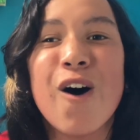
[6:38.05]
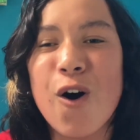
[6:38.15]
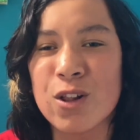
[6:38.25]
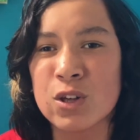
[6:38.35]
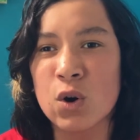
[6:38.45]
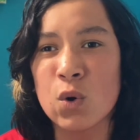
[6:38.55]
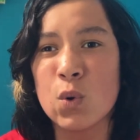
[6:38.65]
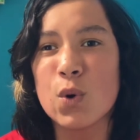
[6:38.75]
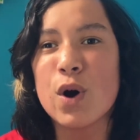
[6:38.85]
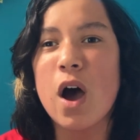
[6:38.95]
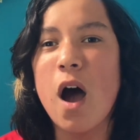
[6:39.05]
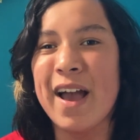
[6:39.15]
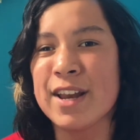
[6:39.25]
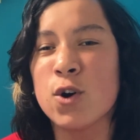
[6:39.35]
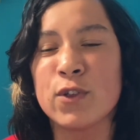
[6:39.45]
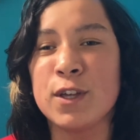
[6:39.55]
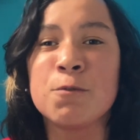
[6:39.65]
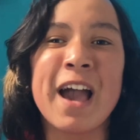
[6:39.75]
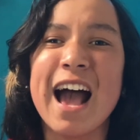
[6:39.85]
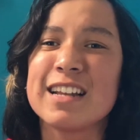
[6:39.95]
although I know that you
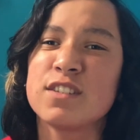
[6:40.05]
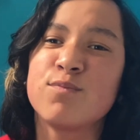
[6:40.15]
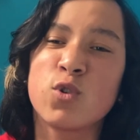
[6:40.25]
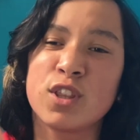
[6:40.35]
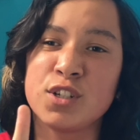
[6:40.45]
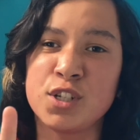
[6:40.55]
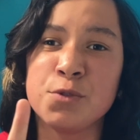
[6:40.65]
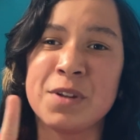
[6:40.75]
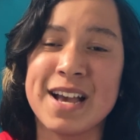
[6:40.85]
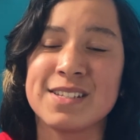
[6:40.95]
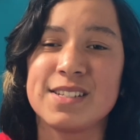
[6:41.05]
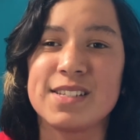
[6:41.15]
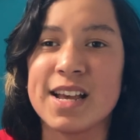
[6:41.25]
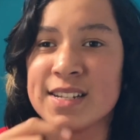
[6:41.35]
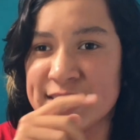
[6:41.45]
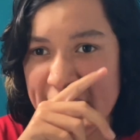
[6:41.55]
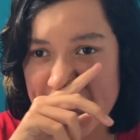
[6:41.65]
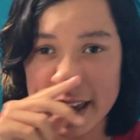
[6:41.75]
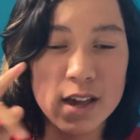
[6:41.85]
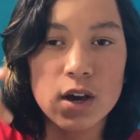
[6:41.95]
can't have more than 2 tests a
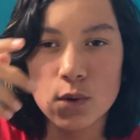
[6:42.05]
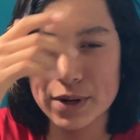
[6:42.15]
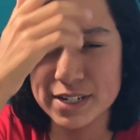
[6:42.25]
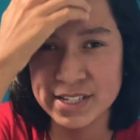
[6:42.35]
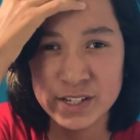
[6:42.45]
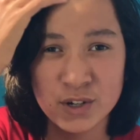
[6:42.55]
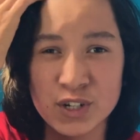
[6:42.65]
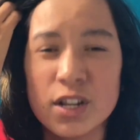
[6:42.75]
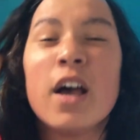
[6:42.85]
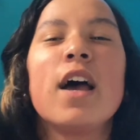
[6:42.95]
day, which is good.